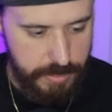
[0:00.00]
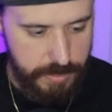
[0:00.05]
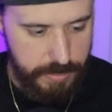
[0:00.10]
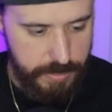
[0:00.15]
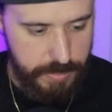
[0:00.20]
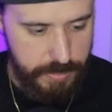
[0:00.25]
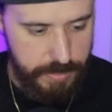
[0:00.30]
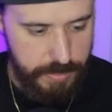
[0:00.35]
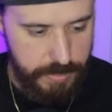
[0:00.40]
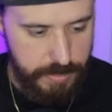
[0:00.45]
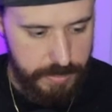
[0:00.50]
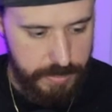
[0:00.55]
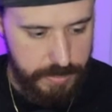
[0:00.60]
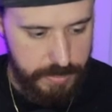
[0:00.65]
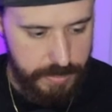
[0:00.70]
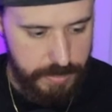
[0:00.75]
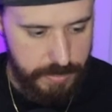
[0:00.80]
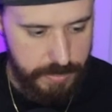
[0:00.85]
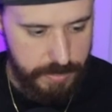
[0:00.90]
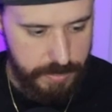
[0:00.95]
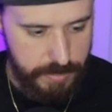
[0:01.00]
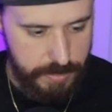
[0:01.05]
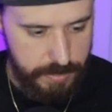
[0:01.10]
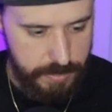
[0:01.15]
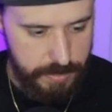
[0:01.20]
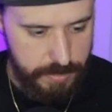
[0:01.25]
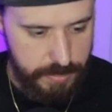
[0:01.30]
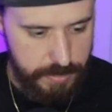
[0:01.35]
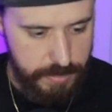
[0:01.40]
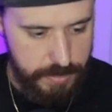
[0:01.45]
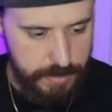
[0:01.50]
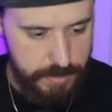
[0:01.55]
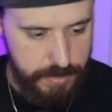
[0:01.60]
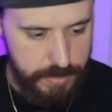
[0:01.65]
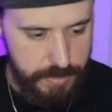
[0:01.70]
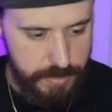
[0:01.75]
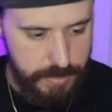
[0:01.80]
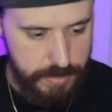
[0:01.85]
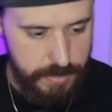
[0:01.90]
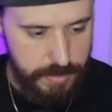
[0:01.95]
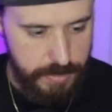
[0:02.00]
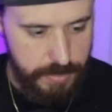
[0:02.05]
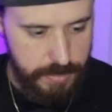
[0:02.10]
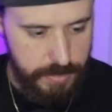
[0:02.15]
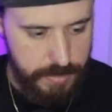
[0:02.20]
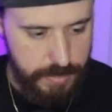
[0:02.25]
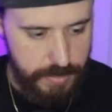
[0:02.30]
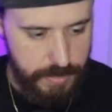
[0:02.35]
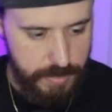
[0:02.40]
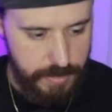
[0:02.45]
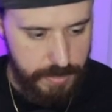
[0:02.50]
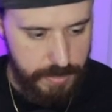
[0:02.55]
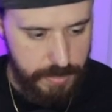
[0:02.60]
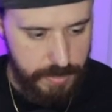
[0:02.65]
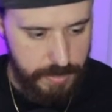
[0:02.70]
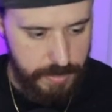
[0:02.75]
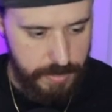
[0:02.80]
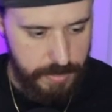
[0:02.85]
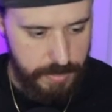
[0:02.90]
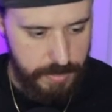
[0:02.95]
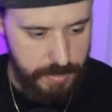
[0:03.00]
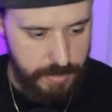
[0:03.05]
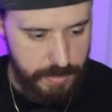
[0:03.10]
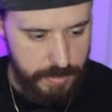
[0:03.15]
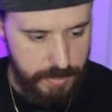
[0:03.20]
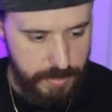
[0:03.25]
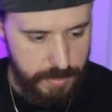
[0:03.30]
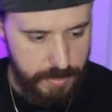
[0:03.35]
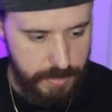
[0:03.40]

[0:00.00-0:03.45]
(silence)